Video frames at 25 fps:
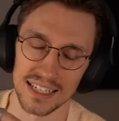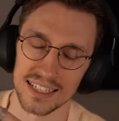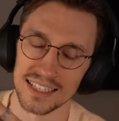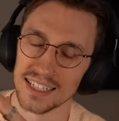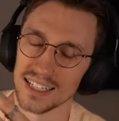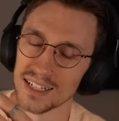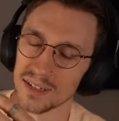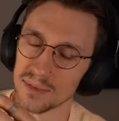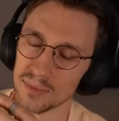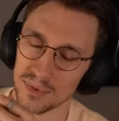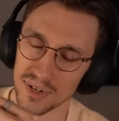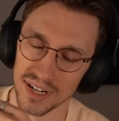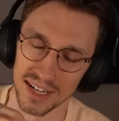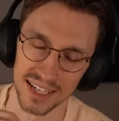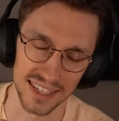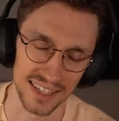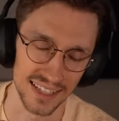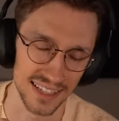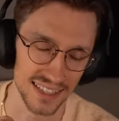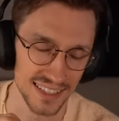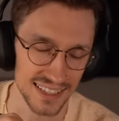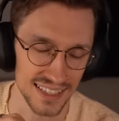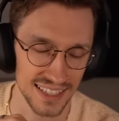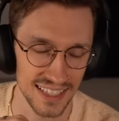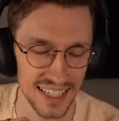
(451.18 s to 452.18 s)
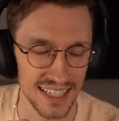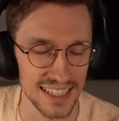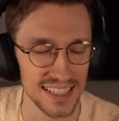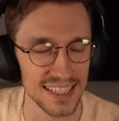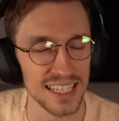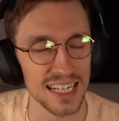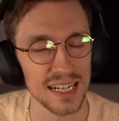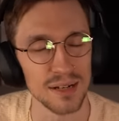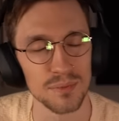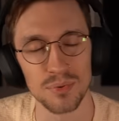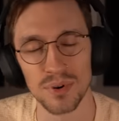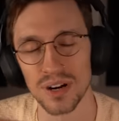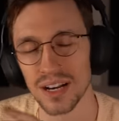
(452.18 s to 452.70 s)
He's gonna break this. He's
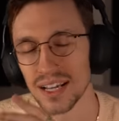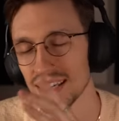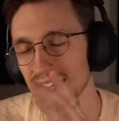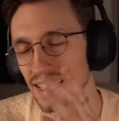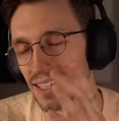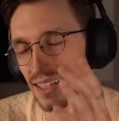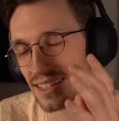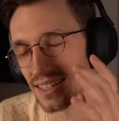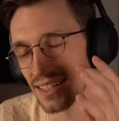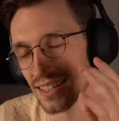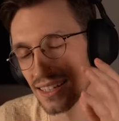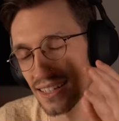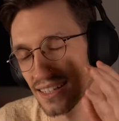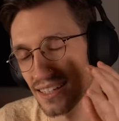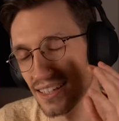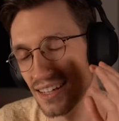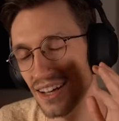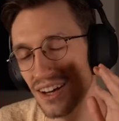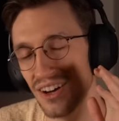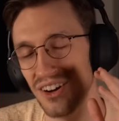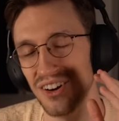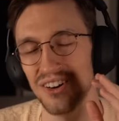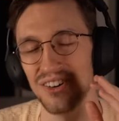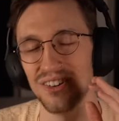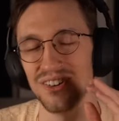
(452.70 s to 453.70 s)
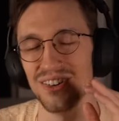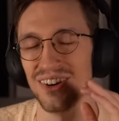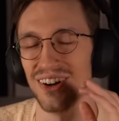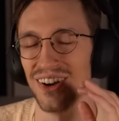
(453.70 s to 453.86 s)
gonna break it. Oh